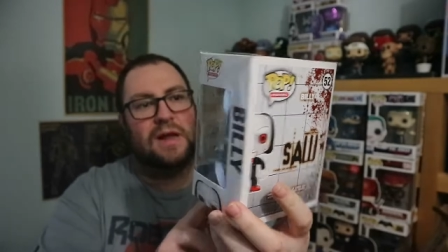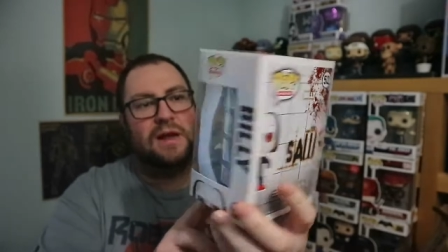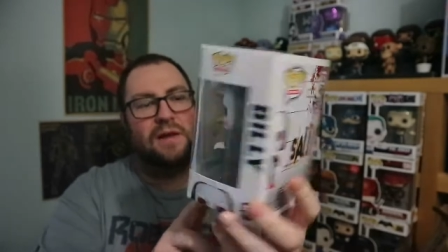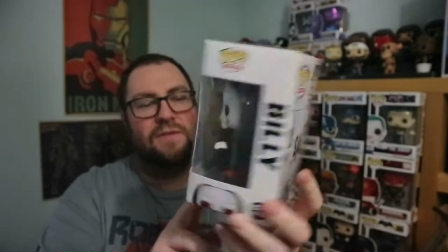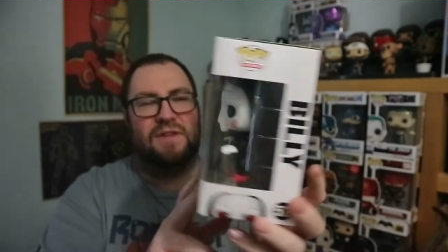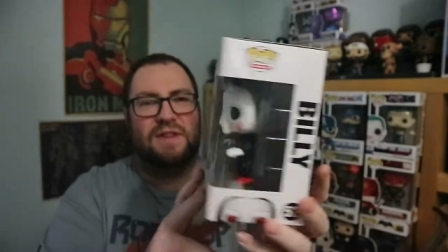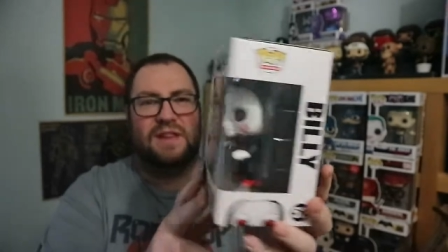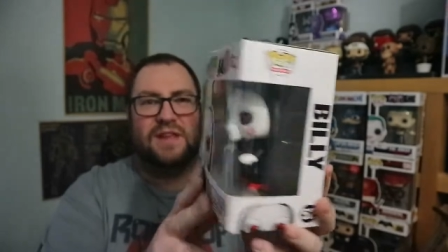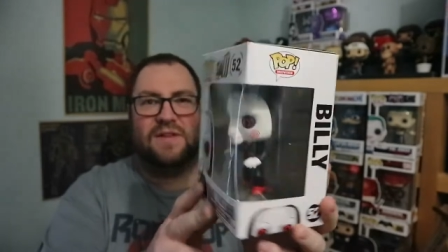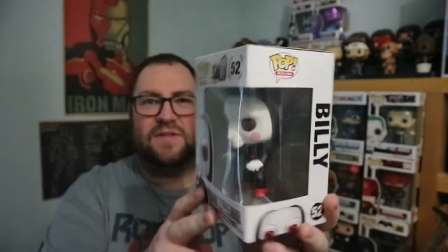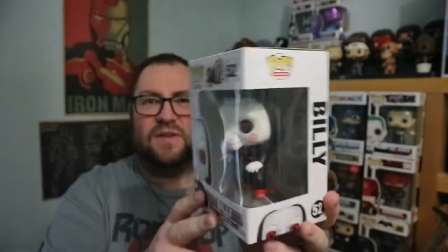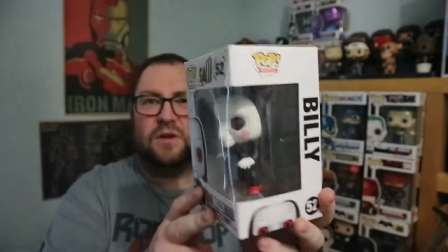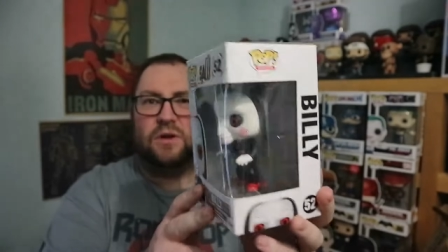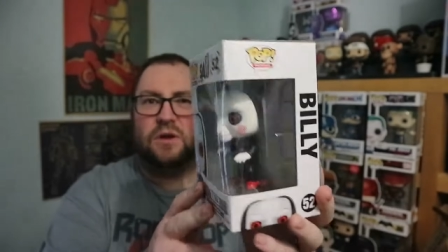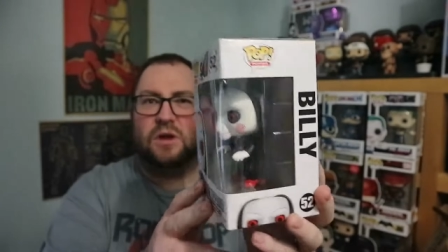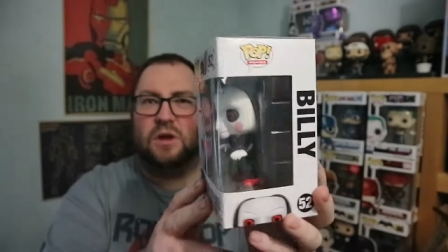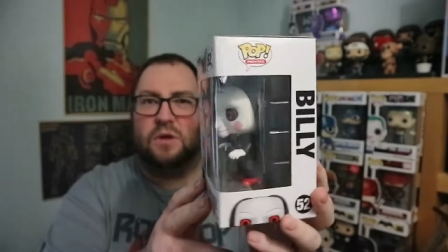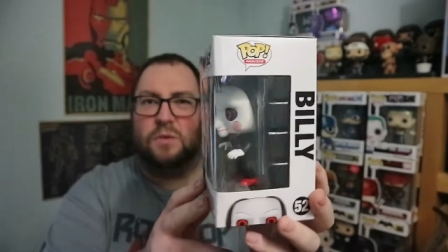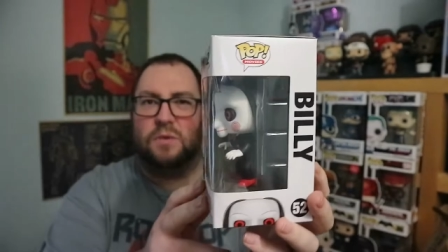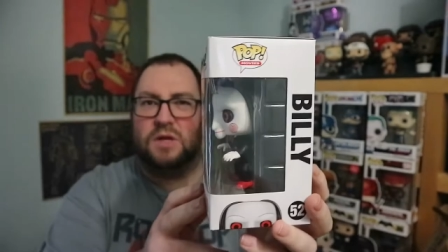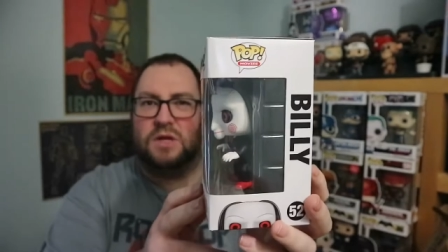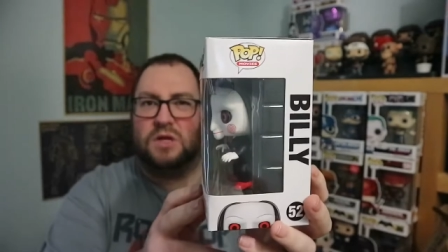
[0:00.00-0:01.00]
and I think they
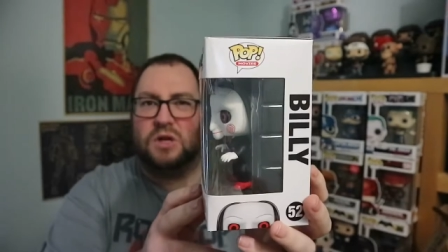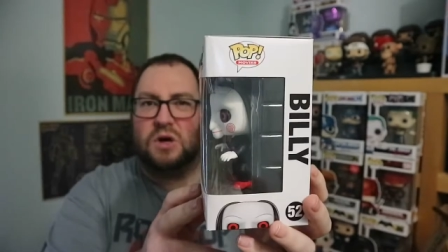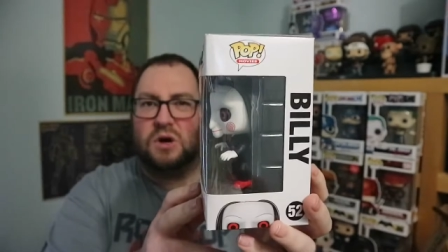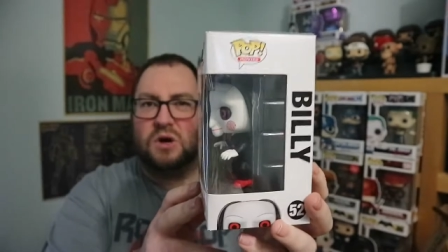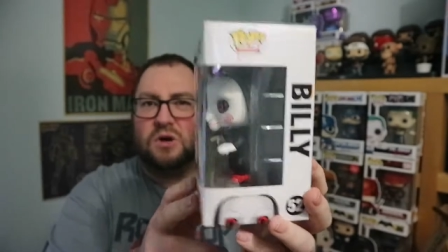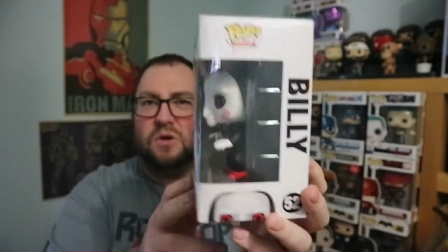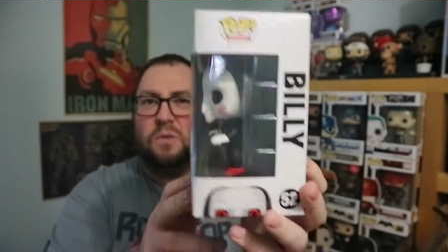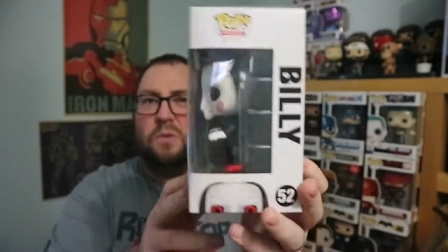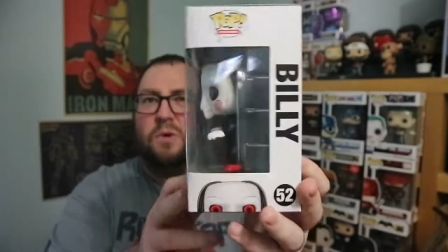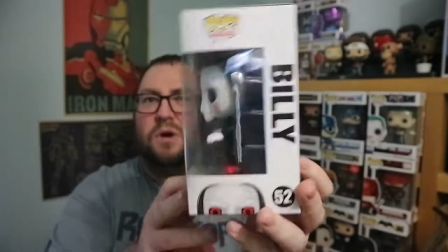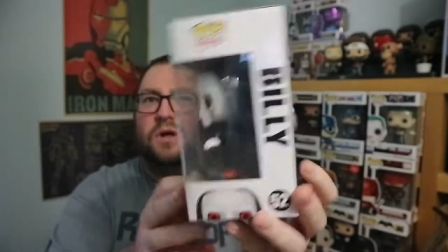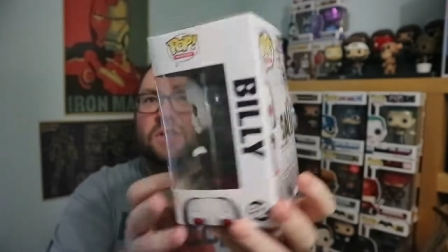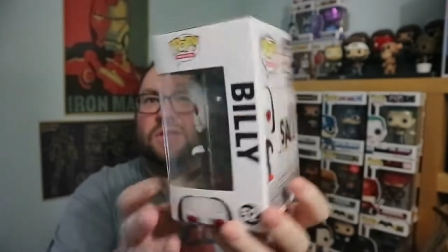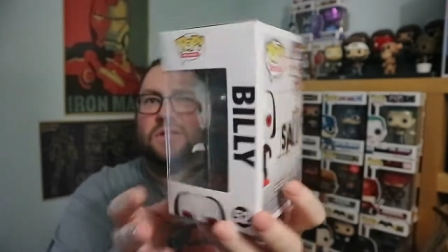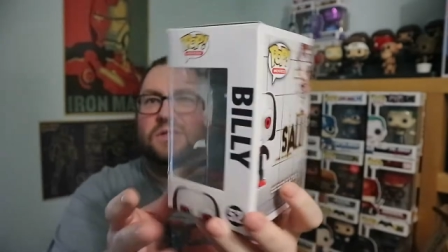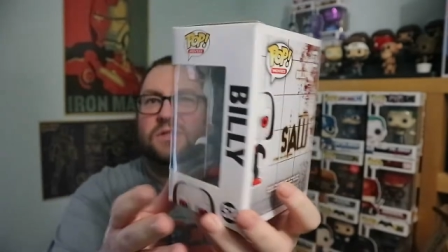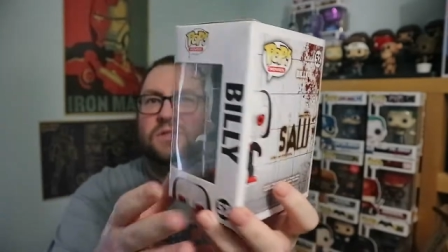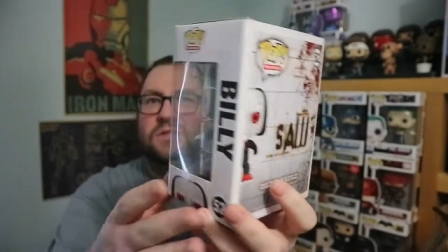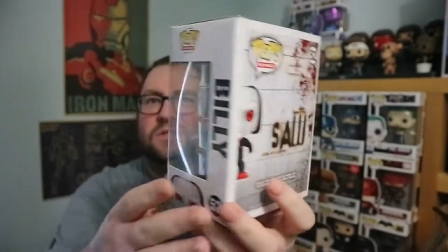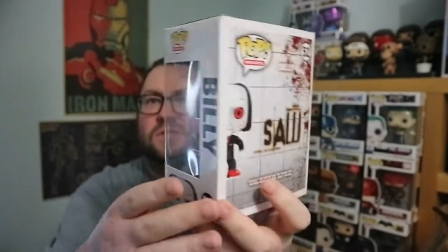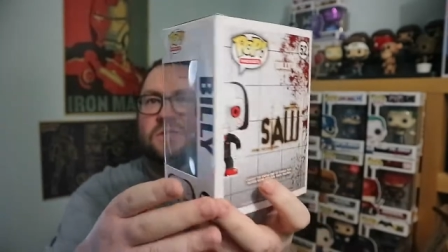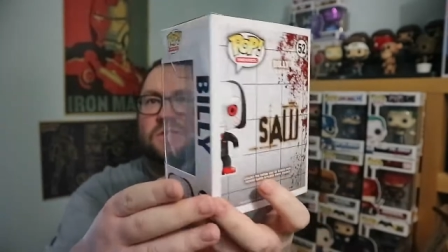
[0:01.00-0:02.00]
did glow in the dark
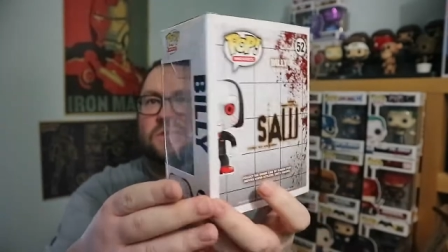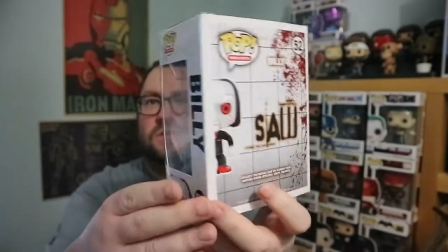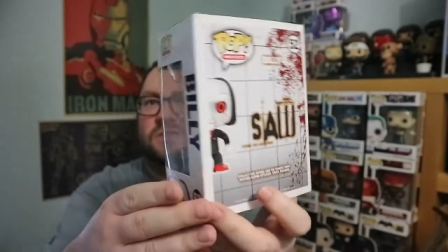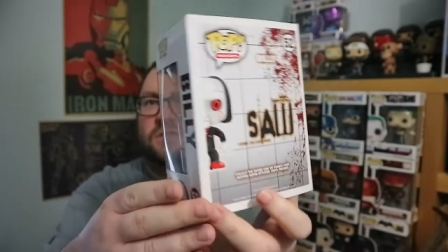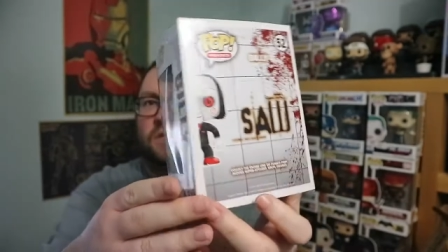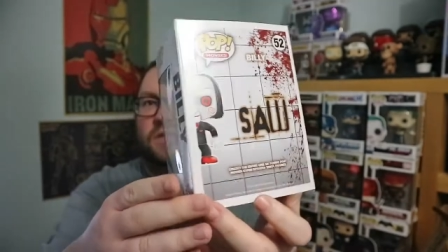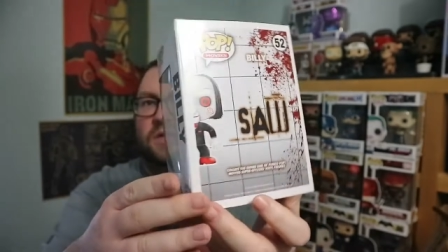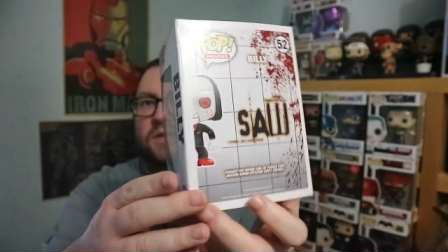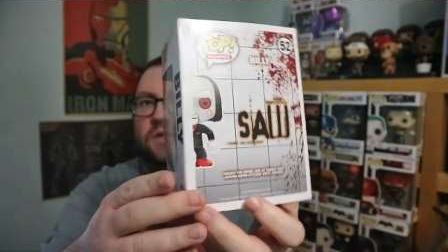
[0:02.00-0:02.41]
ones,